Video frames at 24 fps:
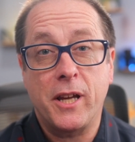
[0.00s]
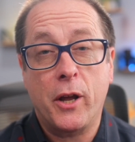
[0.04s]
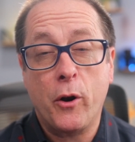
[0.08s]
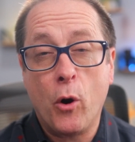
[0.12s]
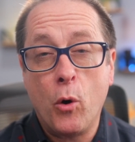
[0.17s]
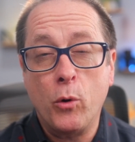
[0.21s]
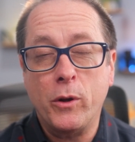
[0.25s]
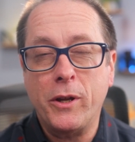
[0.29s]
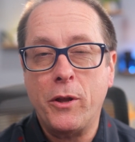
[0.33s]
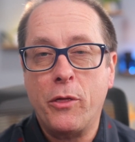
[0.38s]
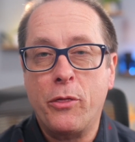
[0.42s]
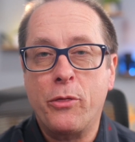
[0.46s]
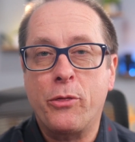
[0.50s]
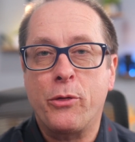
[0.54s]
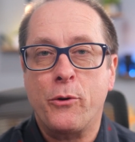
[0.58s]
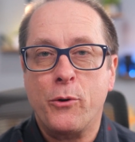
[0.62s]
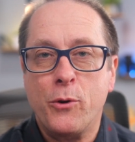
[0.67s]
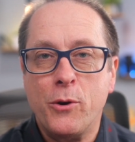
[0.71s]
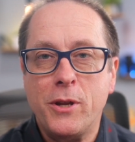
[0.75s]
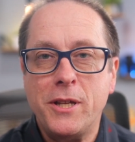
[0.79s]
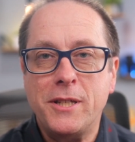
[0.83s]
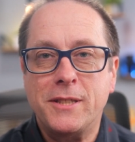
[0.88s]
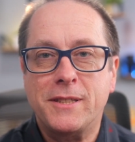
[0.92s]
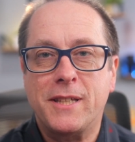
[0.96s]
yet only
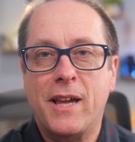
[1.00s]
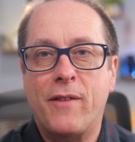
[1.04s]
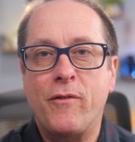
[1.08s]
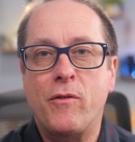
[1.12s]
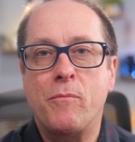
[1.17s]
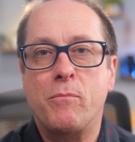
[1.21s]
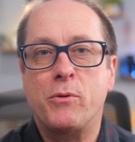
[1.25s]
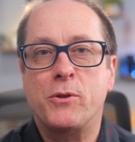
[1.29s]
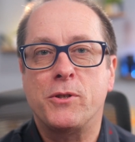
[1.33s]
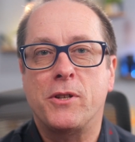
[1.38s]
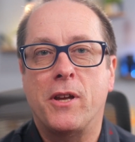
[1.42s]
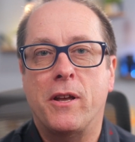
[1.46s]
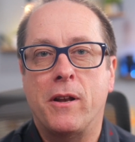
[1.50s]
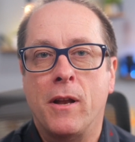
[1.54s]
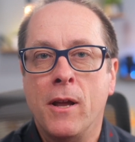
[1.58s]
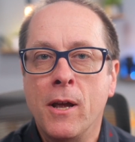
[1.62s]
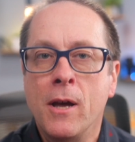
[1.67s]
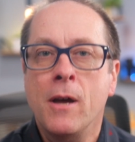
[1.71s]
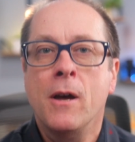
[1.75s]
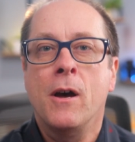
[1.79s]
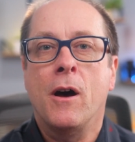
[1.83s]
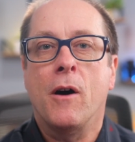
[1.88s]
37%